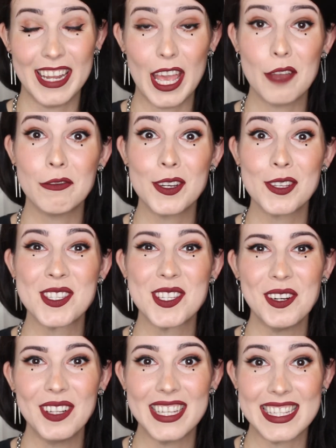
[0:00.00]
And every
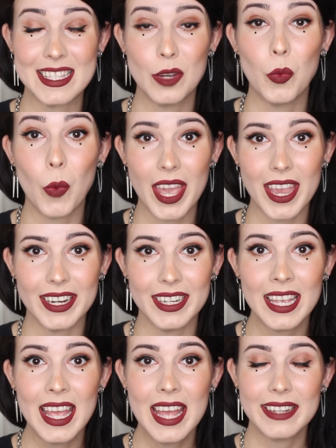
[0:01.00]
soul is
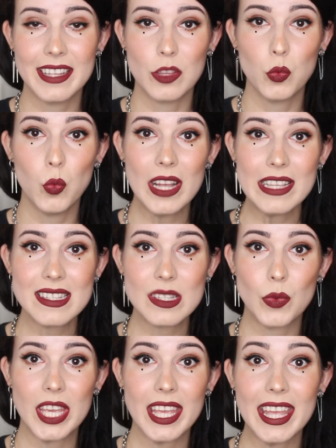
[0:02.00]
aware that
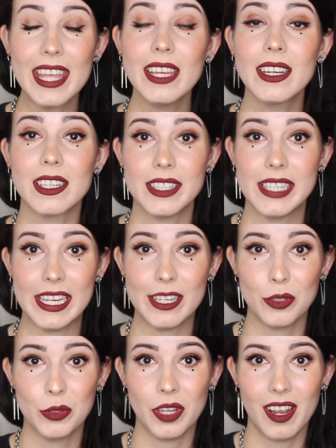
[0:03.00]
once we
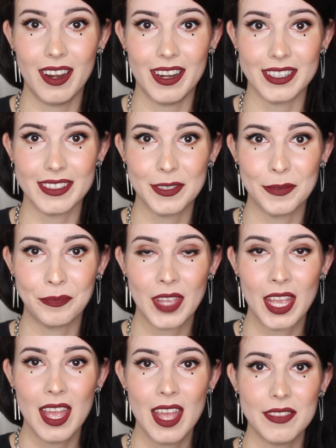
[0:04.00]
incarnate on Earth,
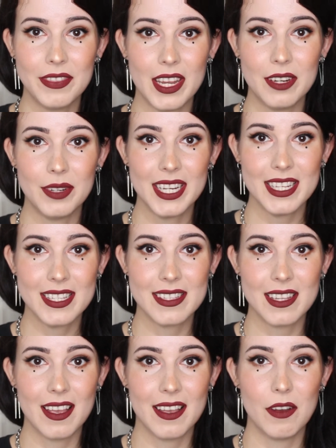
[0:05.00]
there
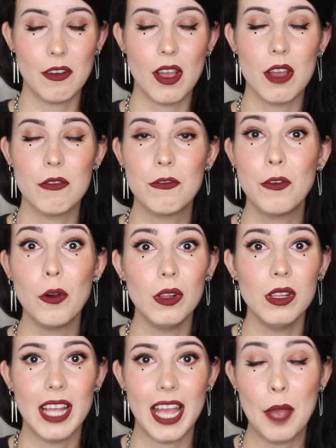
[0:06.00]
is a
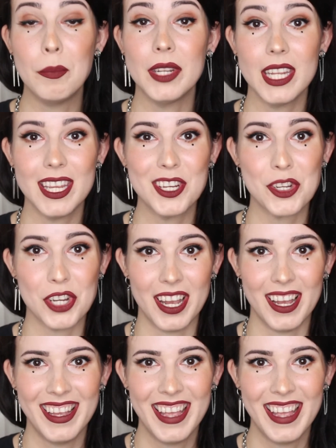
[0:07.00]
full amnesia.